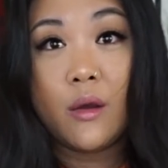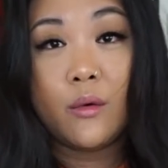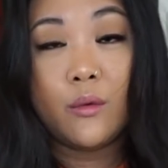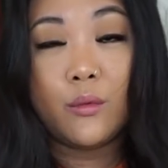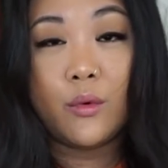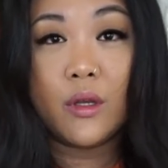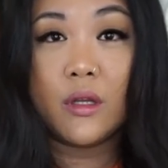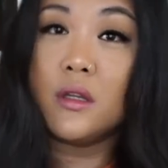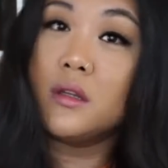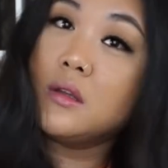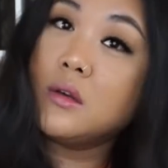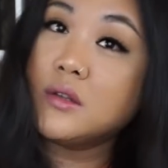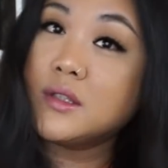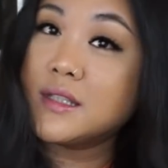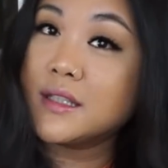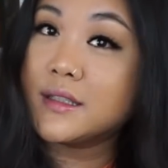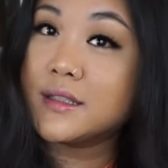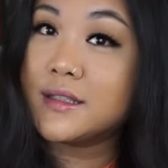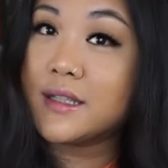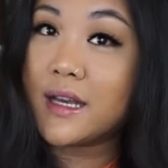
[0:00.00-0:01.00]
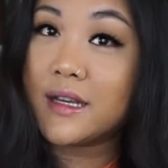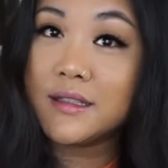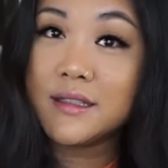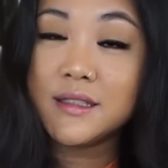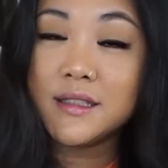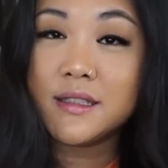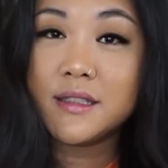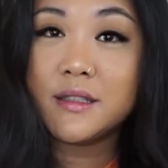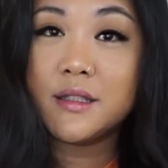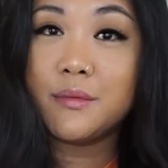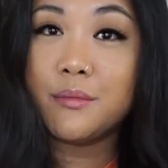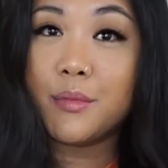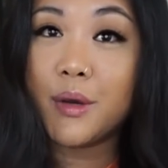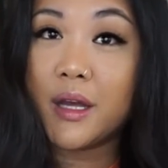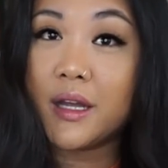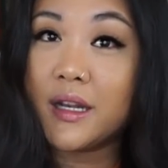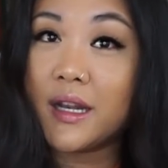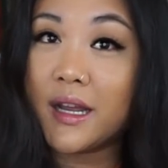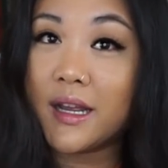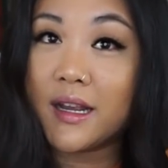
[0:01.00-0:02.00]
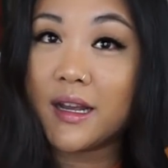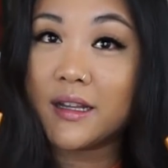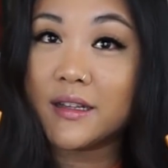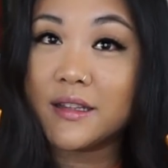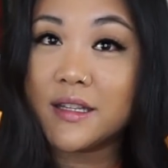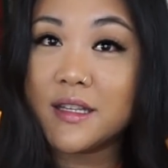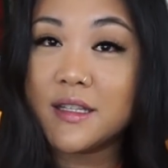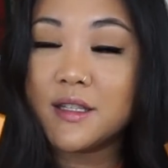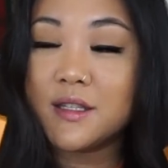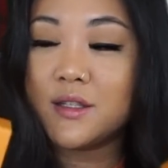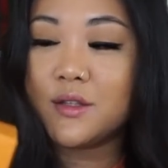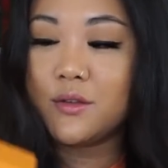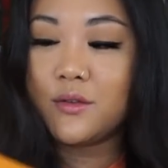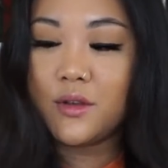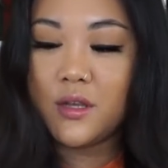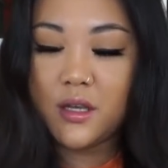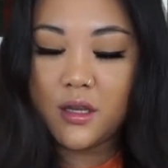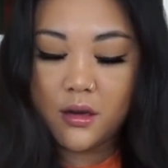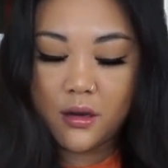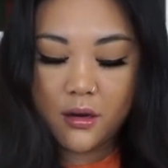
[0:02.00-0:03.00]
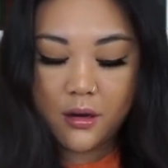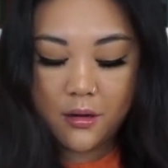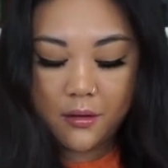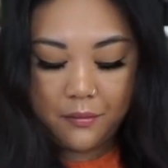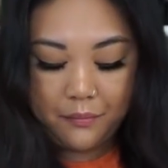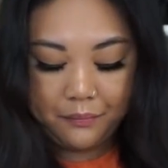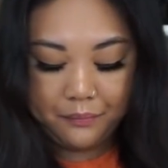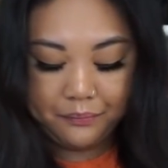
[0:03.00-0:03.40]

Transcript: with no success. But I got these two here.